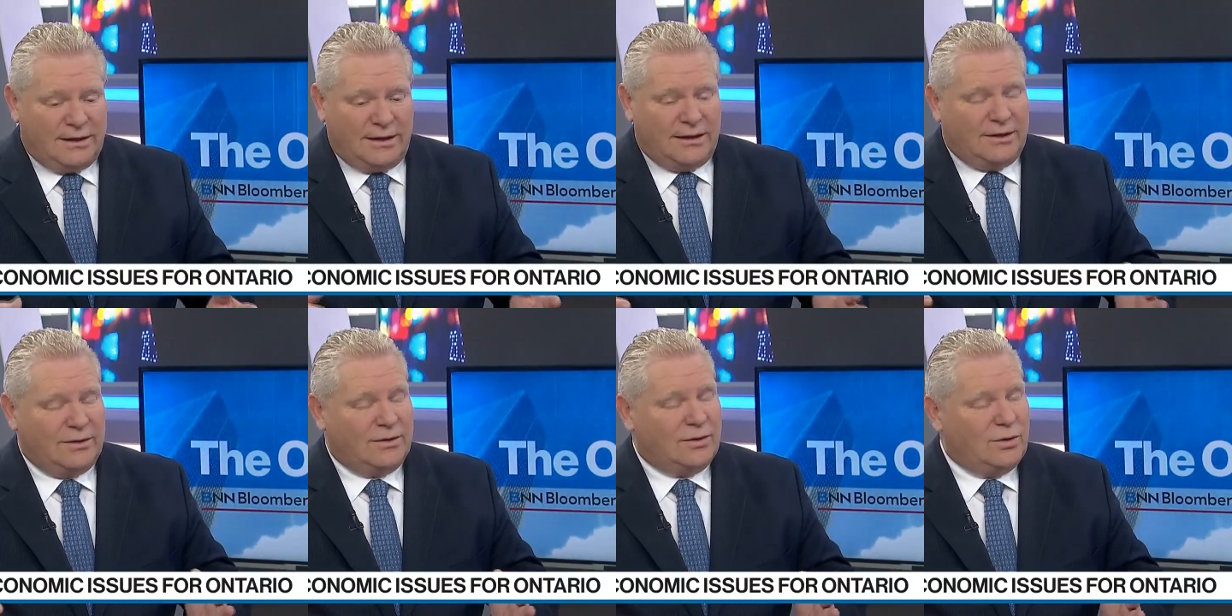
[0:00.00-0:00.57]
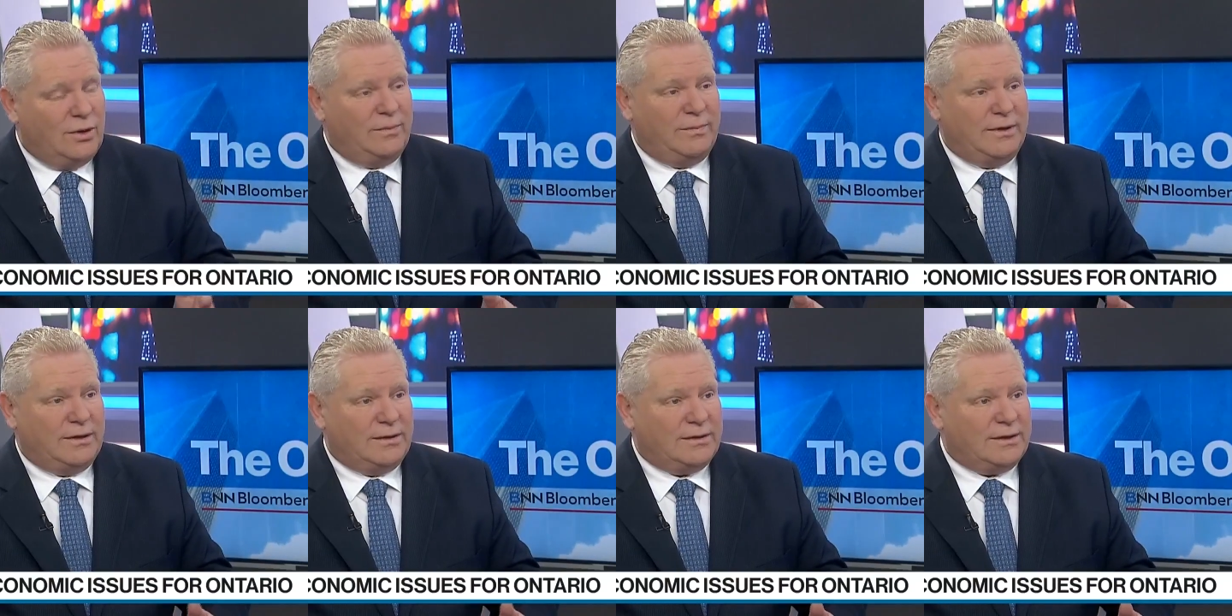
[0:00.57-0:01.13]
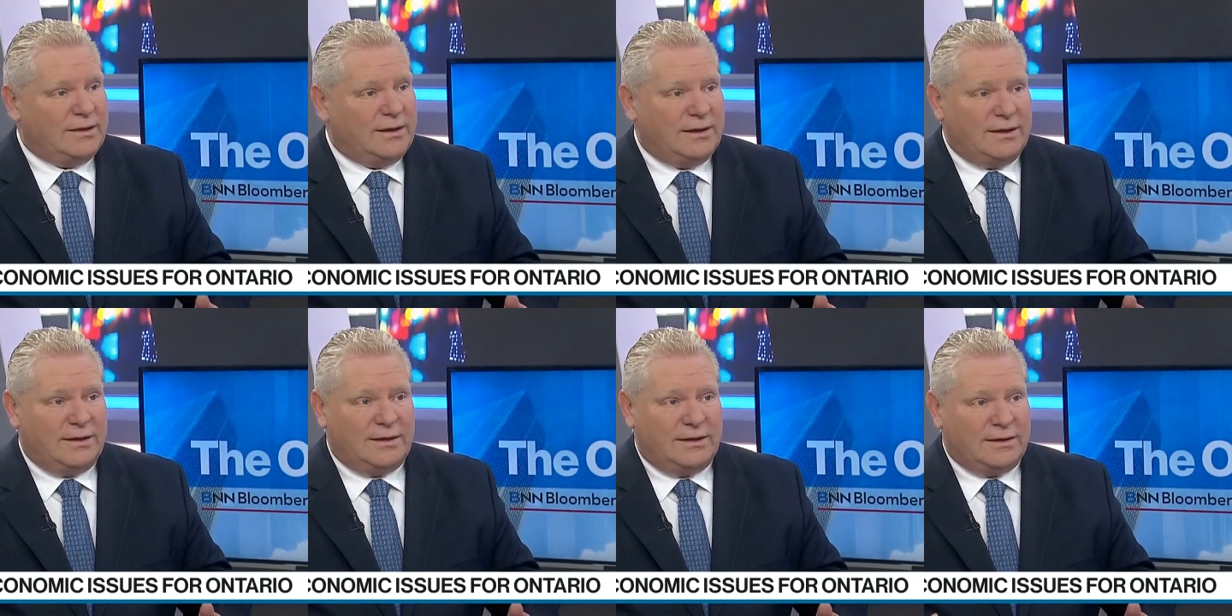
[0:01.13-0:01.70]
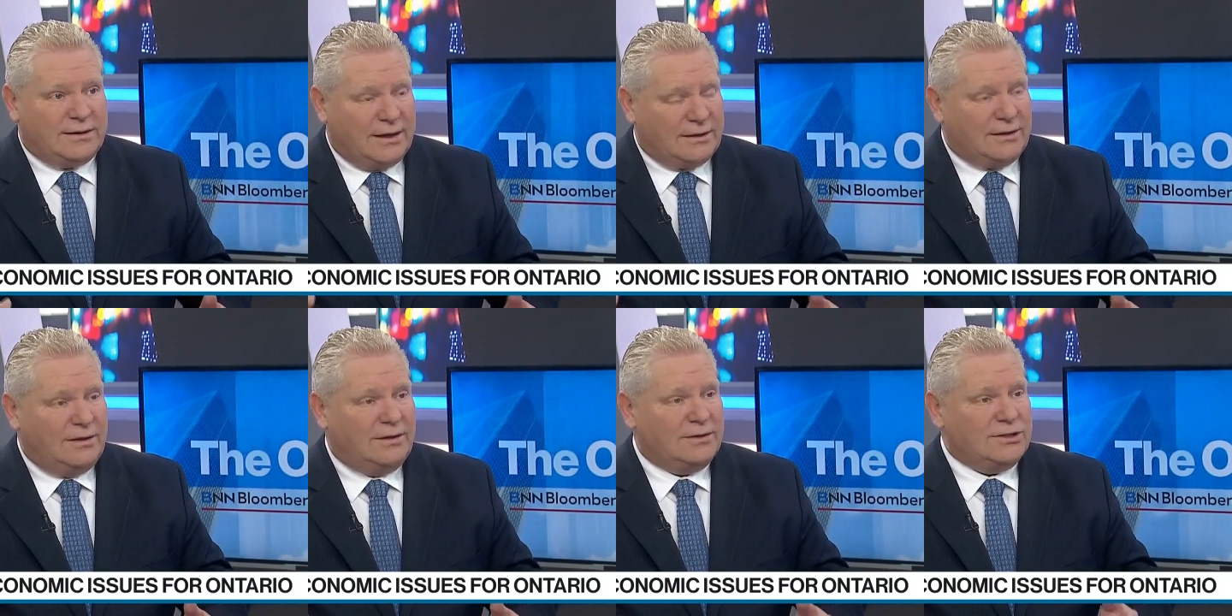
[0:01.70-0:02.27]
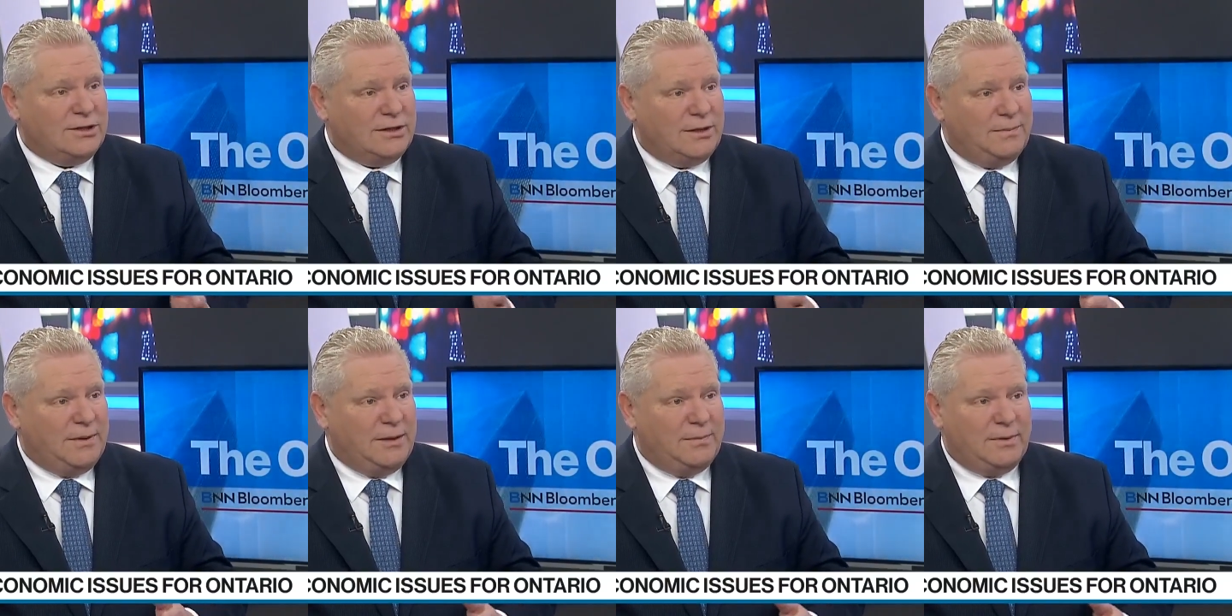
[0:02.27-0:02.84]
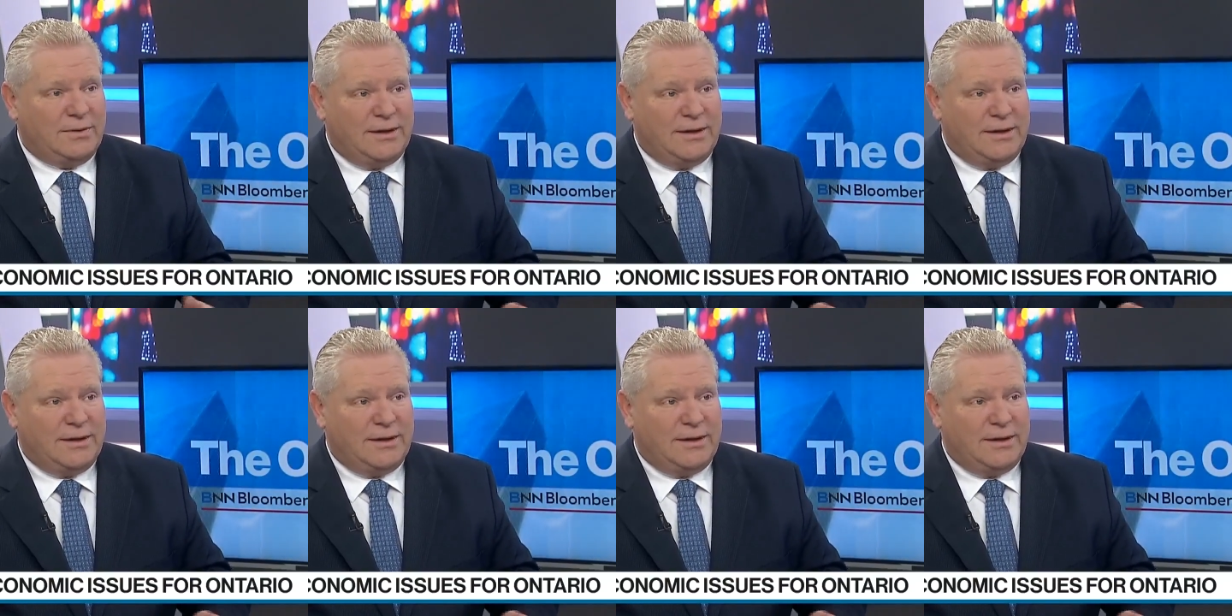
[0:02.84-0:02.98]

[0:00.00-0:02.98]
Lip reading: equipment, into technology, into people.